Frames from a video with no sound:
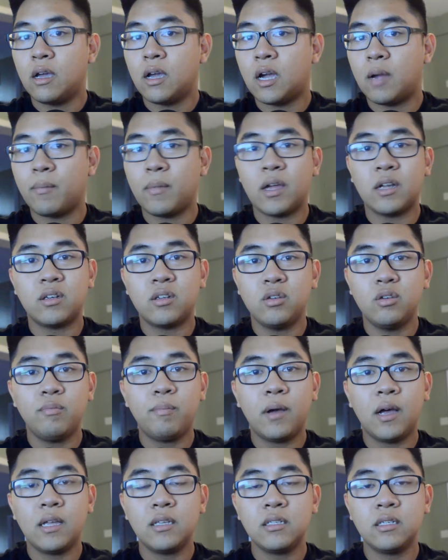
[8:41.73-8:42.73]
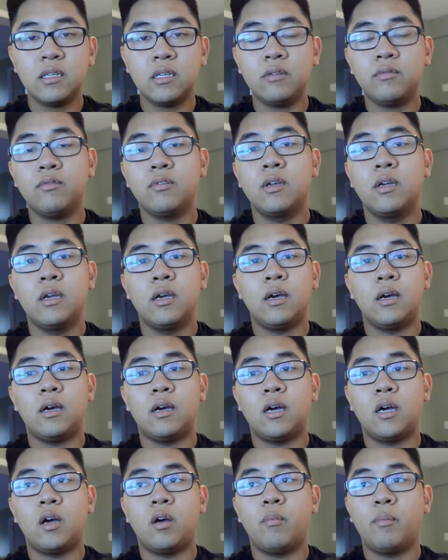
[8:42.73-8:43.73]
I'm not too positive,
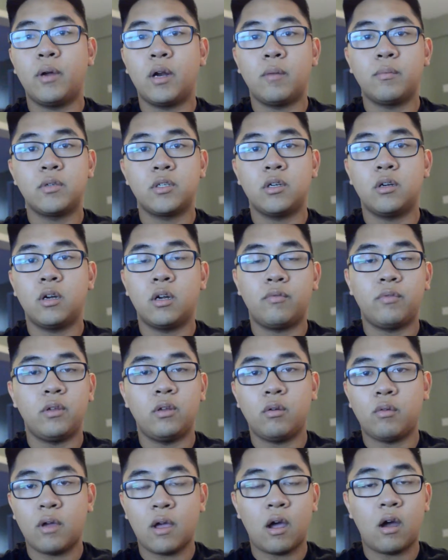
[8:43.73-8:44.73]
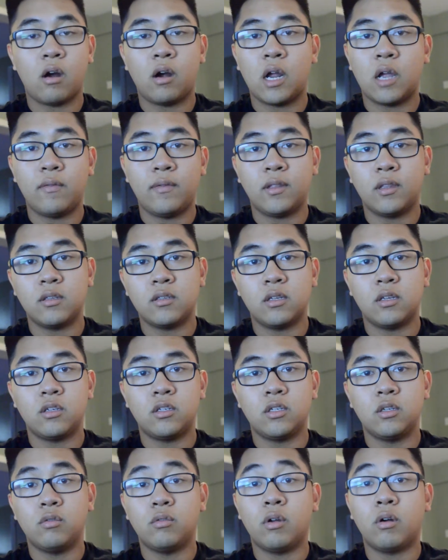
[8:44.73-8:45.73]
but I'm sure if you are having this
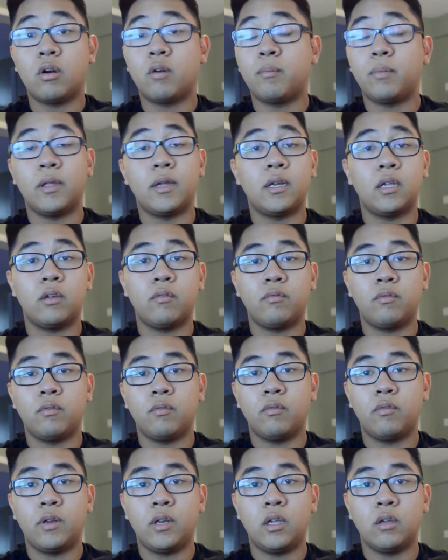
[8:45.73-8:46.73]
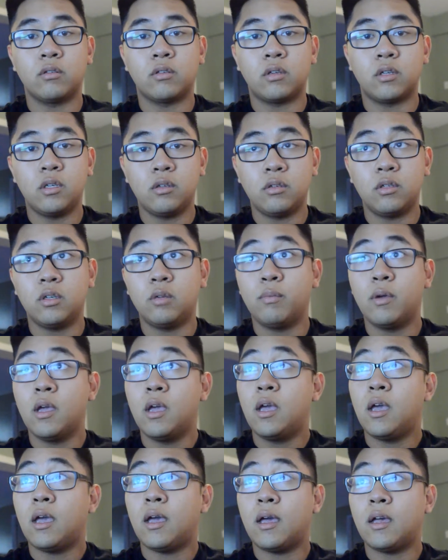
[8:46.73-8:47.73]
issue, there are plenty of videos on YouTube,
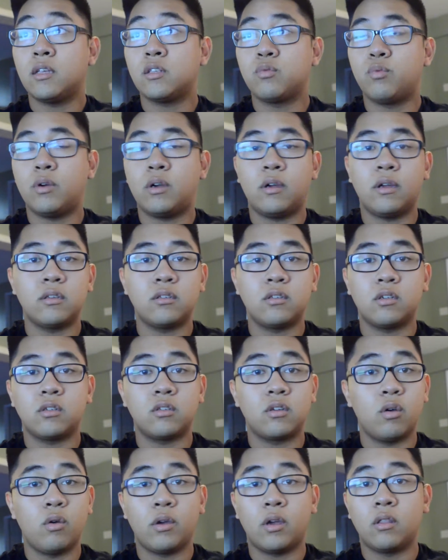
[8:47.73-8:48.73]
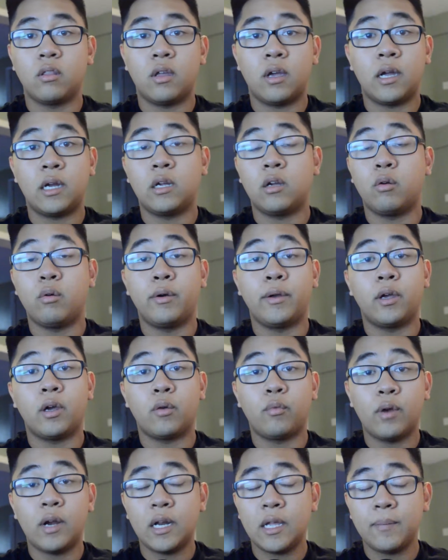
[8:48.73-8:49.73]
as well as just going online, going
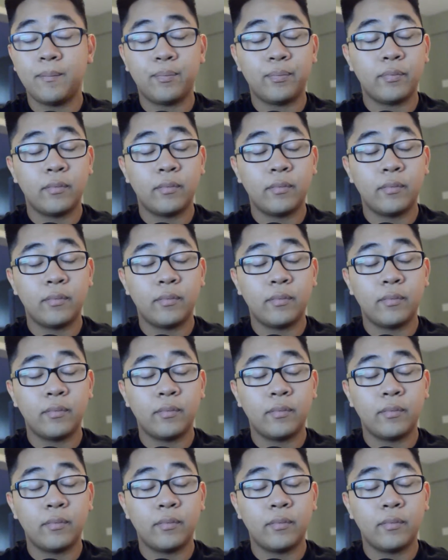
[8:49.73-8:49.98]
on Reddit,